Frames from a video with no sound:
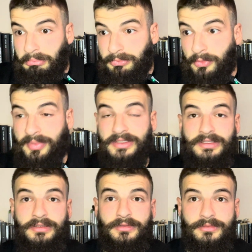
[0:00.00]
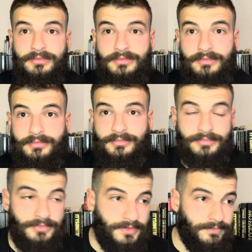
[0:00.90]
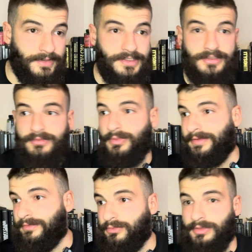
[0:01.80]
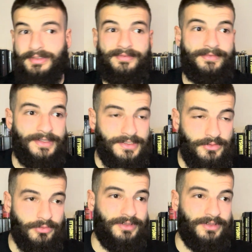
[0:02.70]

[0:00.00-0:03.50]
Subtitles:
No big deal. Invest whatever you want to invest. You want to